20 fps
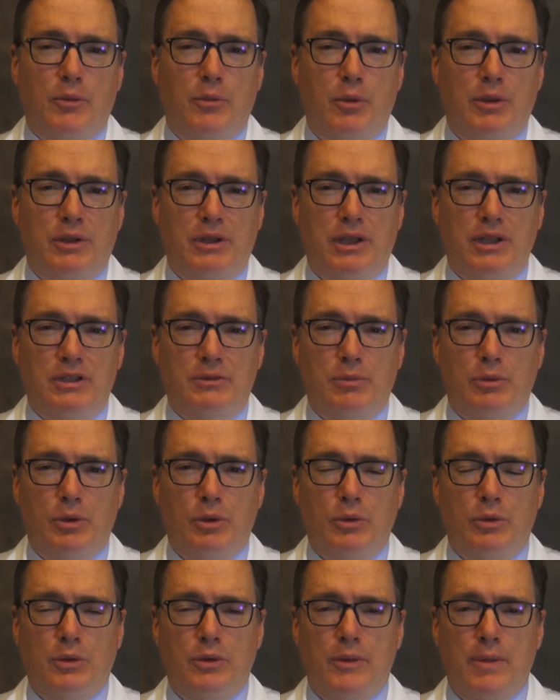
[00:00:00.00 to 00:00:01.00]
with
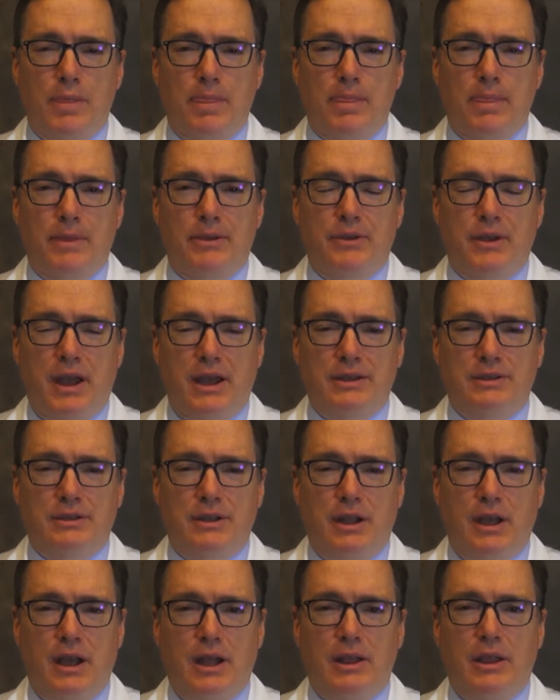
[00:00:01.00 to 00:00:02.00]

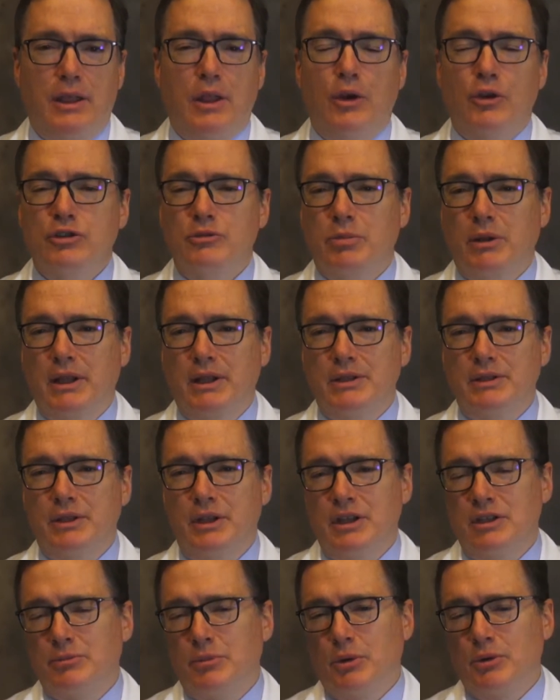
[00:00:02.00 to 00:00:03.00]
teaspoon-sized nosebleeds,
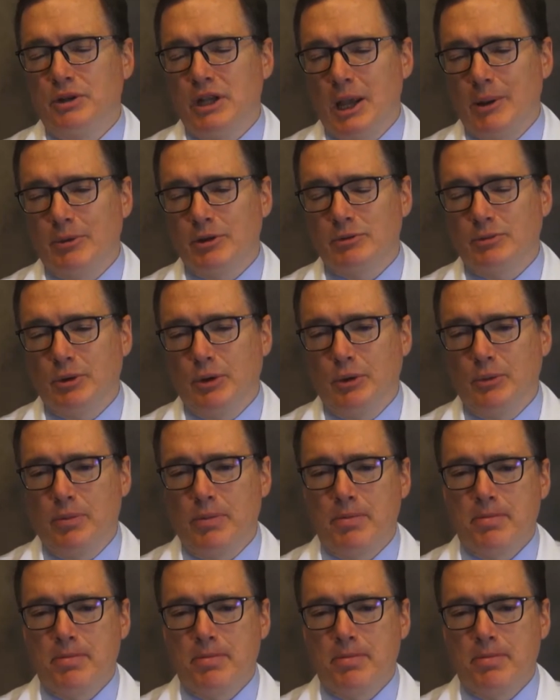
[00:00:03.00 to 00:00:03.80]
teaspoon, tablespoon.